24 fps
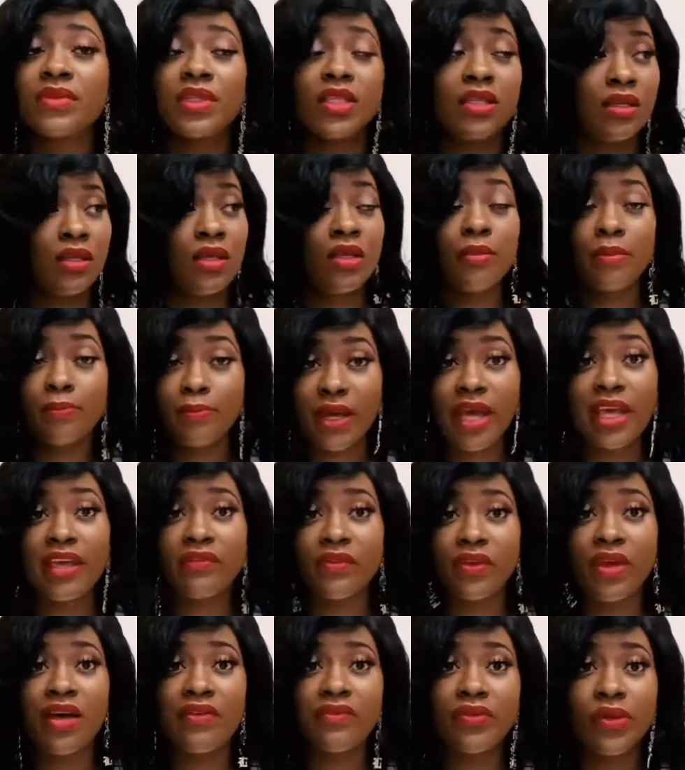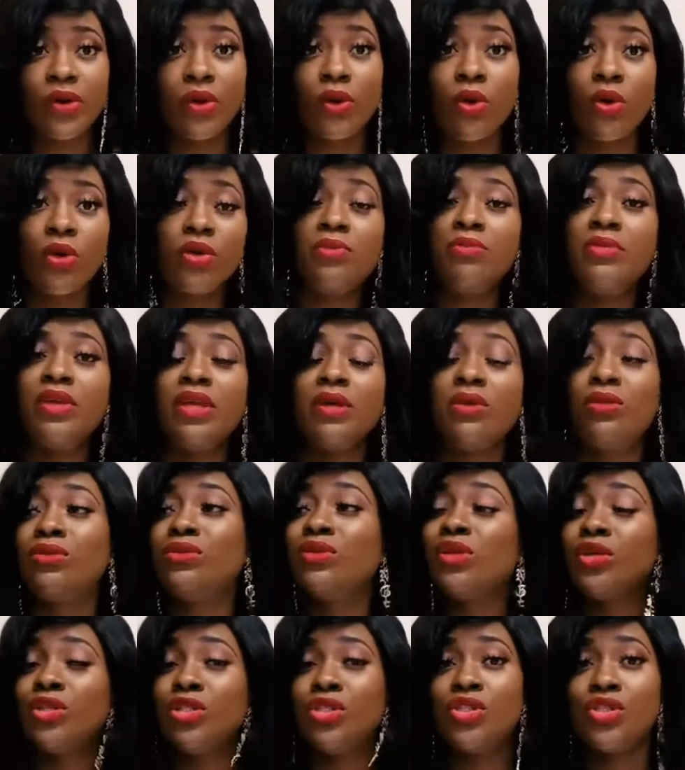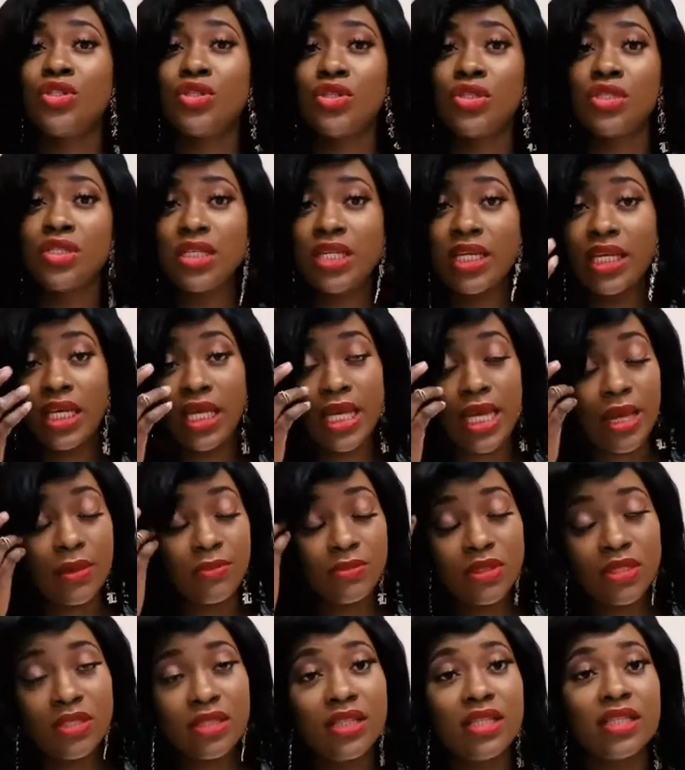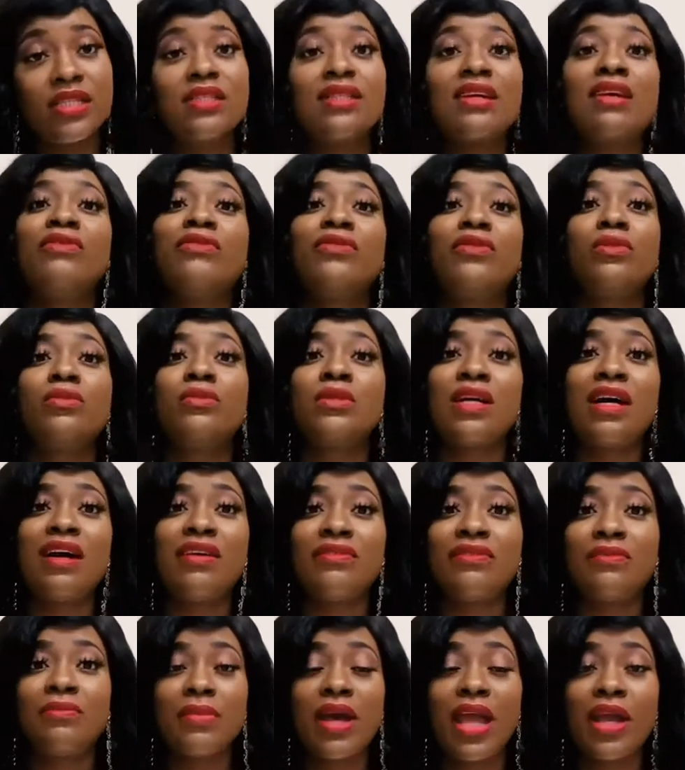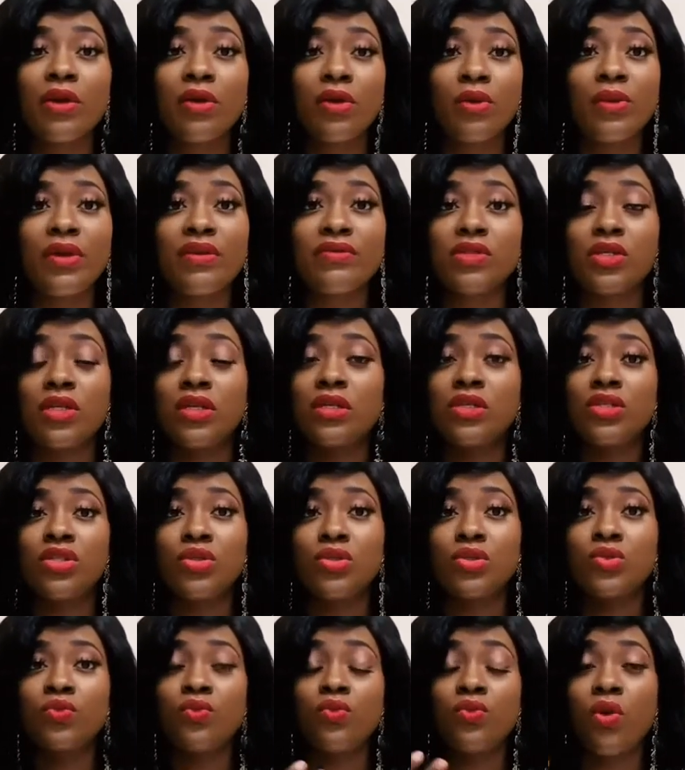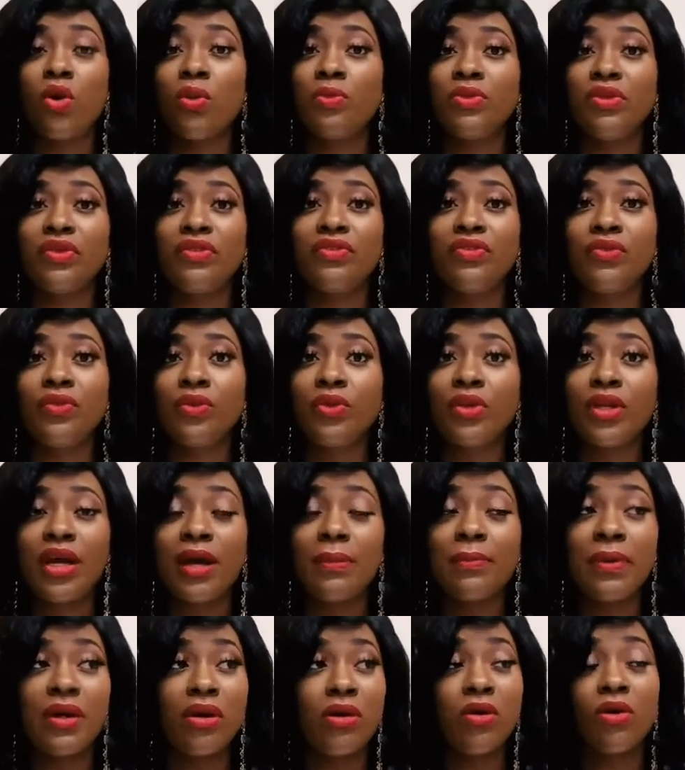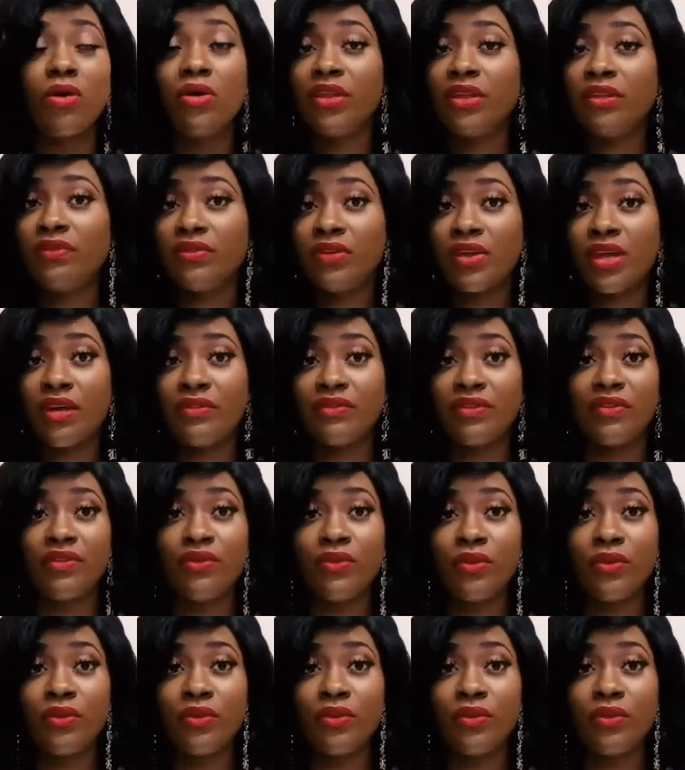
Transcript: But if you have your own meal, usually the staff rooms have microwaves. You can just warm your food up, or if you have a food